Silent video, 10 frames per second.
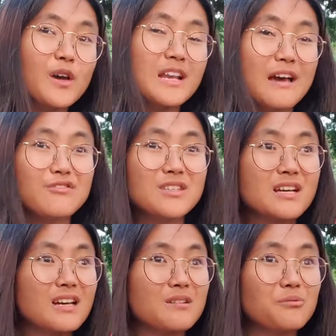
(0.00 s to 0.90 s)
So I left
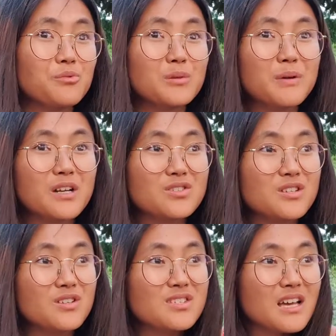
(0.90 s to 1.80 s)
and I went back to
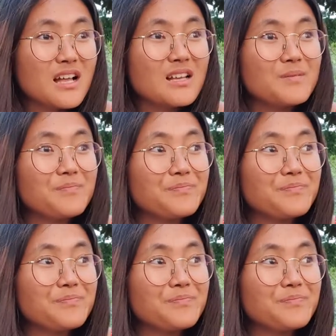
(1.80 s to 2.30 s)
the hostel.